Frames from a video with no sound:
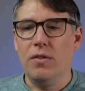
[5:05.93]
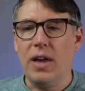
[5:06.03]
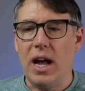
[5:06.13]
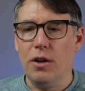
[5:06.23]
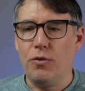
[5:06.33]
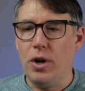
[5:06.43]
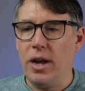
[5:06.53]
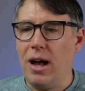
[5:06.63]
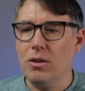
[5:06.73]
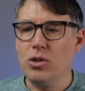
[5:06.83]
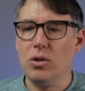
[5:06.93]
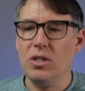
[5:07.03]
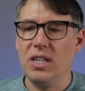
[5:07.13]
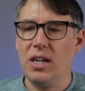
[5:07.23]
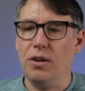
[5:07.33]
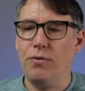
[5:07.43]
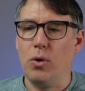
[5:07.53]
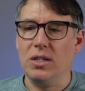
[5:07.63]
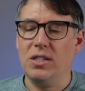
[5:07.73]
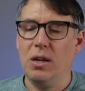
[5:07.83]
of California households that could
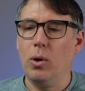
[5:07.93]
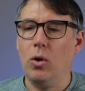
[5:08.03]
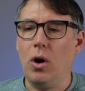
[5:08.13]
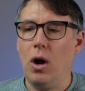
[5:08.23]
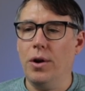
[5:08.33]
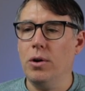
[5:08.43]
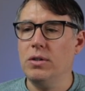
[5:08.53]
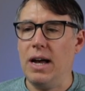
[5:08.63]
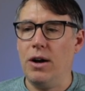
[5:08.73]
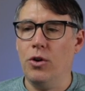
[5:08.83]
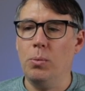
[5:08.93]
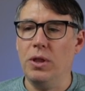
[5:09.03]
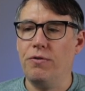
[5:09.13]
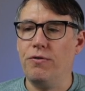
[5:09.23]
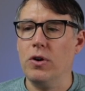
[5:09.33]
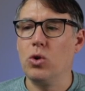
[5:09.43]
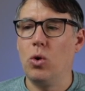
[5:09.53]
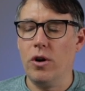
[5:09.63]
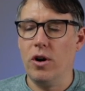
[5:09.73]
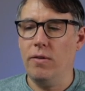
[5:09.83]
afford a typical condo townhome in the first
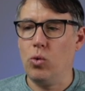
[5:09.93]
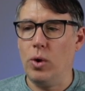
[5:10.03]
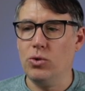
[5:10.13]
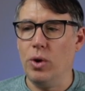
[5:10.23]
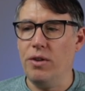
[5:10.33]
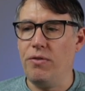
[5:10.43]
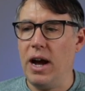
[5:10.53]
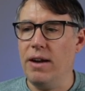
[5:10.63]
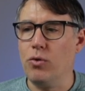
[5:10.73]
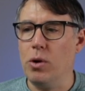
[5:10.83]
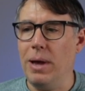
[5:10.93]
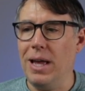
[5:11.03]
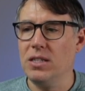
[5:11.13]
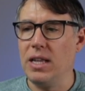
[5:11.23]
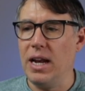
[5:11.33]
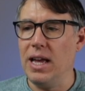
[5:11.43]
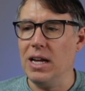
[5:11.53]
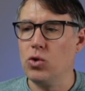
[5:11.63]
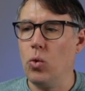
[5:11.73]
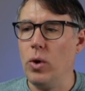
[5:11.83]
quarter of 2025 remained steady
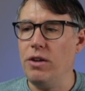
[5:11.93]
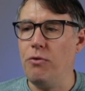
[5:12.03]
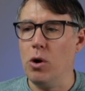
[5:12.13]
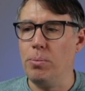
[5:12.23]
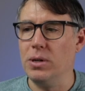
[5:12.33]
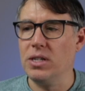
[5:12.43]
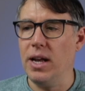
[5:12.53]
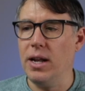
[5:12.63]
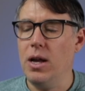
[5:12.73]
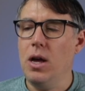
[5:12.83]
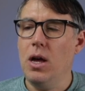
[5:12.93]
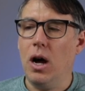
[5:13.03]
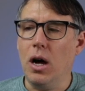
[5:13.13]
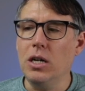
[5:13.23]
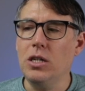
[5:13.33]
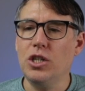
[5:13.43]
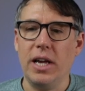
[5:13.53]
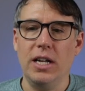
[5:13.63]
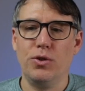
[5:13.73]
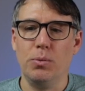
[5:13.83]
at 24%,
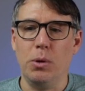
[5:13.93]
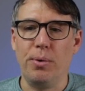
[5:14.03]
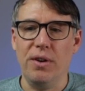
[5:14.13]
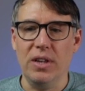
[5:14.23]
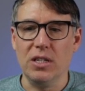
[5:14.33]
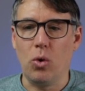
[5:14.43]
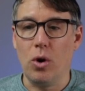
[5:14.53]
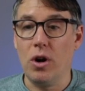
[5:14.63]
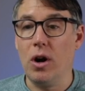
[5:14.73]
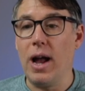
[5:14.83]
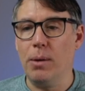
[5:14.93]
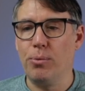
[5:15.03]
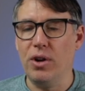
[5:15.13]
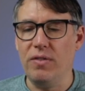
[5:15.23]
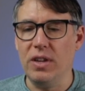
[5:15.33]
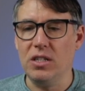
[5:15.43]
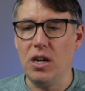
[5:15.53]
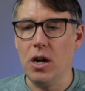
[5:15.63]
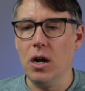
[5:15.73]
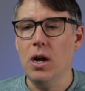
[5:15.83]
unchanged from the previous quarter and previous
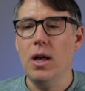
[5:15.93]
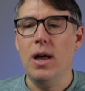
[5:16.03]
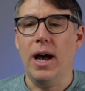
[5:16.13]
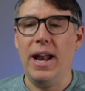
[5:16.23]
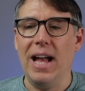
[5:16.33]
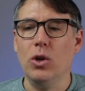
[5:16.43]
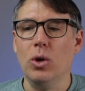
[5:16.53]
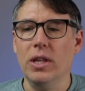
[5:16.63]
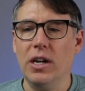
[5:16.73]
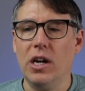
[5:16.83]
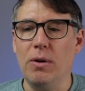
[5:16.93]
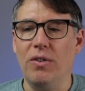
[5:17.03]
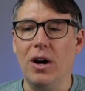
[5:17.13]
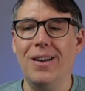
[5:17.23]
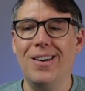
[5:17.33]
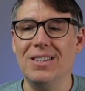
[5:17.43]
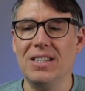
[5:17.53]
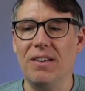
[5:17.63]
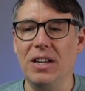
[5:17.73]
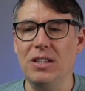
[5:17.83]
year. An annual income of
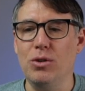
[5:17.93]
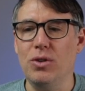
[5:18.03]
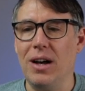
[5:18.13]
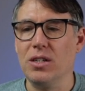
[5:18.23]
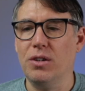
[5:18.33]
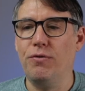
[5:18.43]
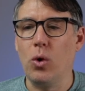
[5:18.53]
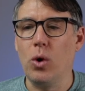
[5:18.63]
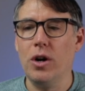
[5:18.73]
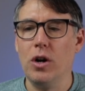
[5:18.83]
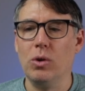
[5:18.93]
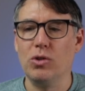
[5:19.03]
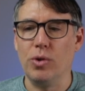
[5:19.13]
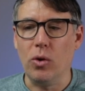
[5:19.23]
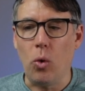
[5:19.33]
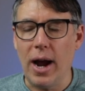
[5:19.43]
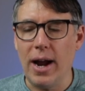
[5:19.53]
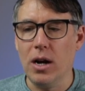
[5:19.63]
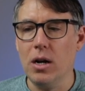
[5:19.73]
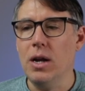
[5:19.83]
$172,400 was
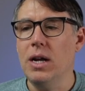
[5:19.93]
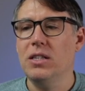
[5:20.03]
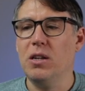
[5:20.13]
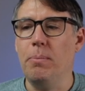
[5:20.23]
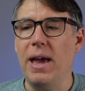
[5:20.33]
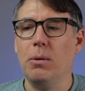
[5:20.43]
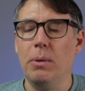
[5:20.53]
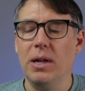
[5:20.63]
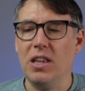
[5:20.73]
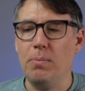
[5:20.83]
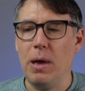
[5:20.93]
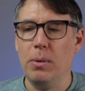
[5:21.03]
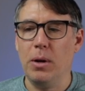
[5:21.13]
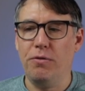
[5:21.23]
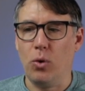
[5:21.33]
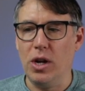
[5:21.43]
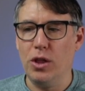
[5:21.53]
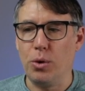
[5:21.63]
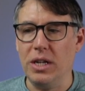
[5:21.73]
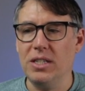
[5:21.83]
required to make the monthly payment of
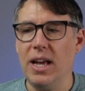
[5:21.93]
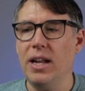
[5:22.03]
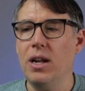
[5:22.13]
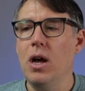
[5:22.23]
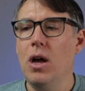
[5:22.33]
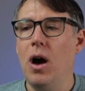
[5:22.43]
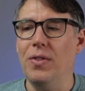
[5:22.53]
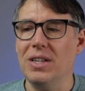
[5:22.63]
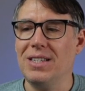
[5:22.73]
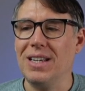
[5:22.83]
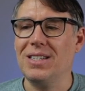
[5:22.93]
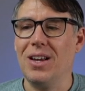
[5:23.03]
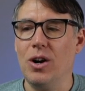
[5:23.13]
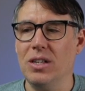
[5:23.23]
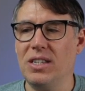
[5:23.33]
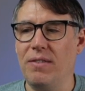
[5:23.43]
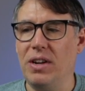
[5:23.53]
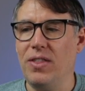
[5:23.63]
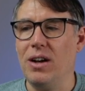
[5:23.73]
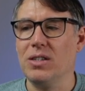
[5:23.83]
$4310 on the
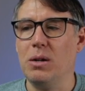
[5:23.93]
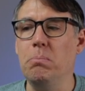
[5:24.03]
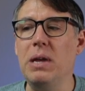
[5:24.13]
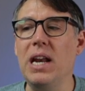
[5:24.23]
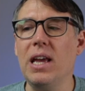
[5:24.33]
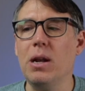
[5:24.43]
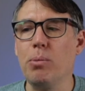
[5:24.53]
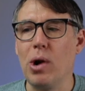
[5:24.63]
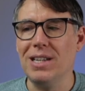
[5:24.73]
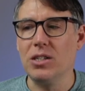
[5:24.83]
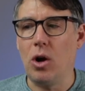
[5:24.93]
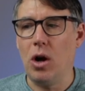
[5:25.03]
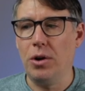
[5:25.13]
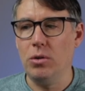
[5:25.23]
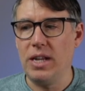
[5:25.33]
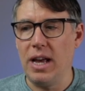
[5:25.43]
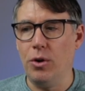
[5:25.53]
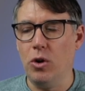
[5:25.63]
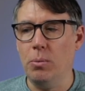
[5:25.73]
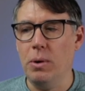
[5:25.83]
$670,000 median price condo
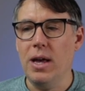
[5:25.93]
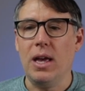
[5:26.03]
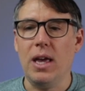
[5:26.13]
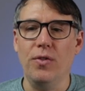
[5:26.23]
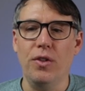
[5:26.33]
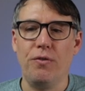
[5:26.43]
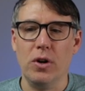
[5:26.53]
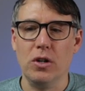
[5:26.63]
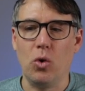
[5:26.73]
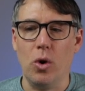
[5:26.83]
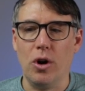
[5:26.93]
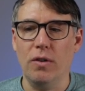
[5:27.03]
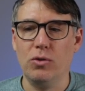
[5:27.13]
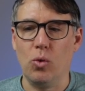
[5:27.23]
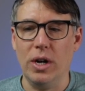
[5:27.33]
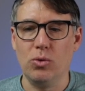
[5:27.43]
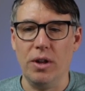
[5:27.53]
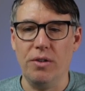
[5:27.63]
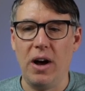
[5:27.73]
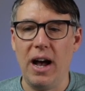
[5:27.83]
townhome in the first quarter of
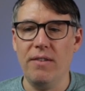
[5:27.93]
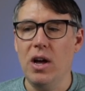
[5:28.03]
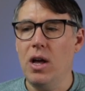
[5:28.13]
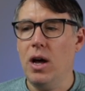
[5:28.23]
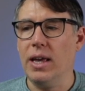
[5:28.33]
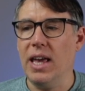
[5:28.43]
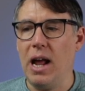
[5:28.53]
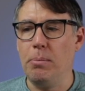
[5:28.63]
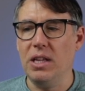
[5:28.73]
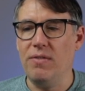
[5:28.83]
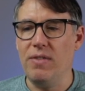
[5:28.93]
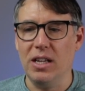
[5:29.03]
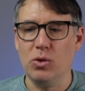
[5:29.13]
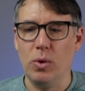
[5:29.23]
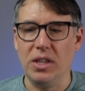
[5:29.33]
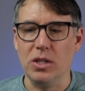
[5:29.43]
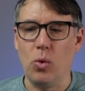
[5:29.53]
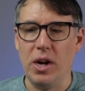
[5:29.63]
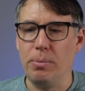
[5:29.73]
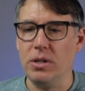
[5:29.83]
2025. Again, I believe that is with the
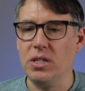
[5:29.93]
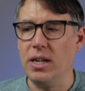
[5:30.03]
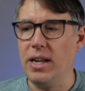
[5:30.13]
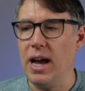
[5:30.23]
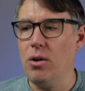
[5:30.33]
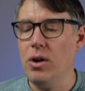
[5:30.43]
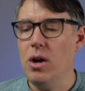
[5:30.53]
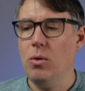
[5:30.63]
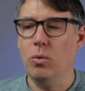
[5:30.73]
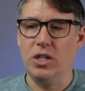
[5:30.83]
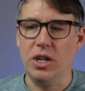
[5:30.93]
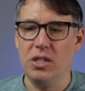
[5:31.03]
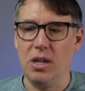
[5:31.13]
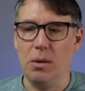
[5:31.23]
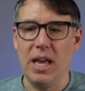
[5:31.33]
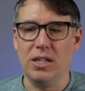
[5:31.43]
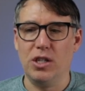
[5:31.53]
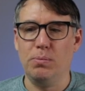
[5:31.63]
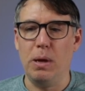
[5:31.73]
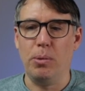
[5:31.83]
20% down, which in some
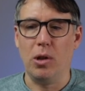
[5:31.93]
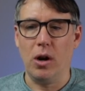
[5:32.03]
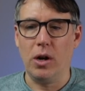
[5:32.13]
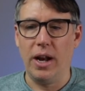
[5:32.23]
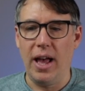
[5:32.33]
cases people aren't going to